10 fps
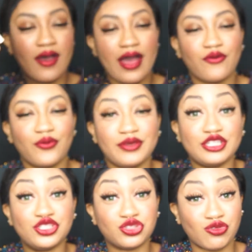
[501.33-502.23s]
I will be
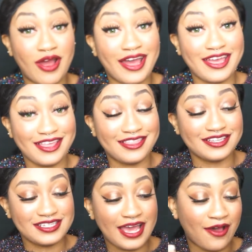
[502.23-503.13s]
trying
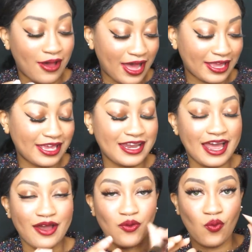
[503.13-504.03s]
this out. I
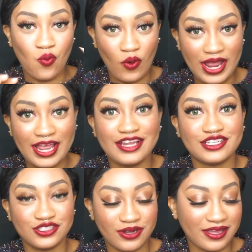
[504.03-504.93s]
cannot wait to
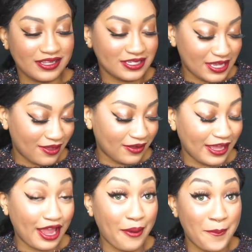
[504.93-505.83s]
try this out.
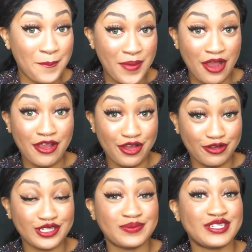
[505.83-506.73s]
Like, Merry
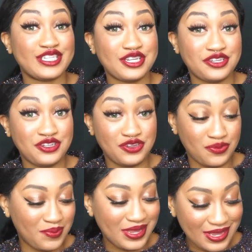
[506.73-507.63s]
Christmas to
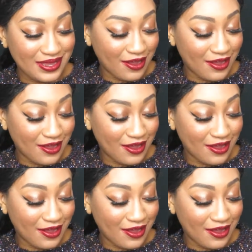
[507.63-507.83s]
me,